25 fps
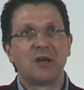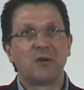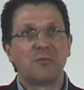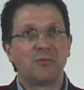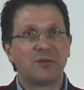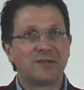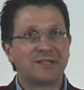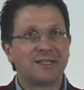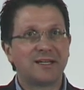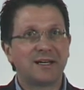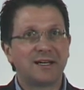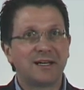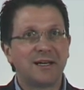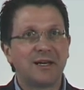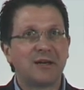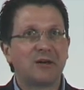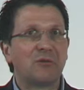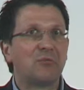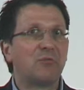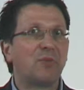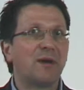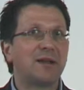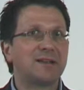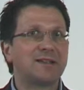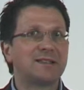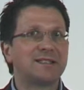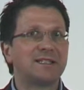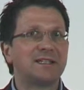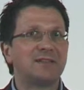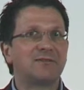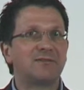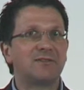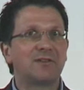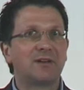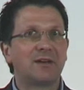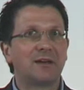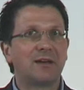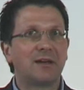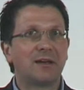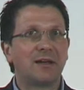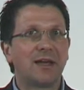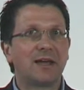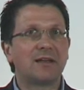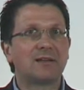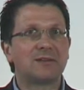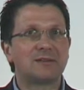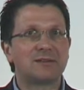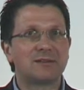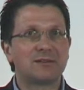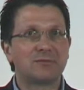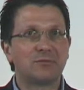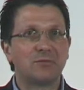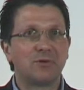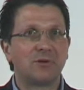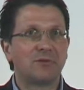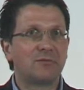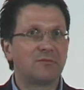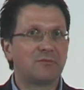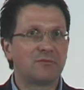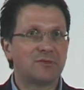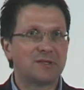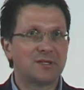particularly competitive against what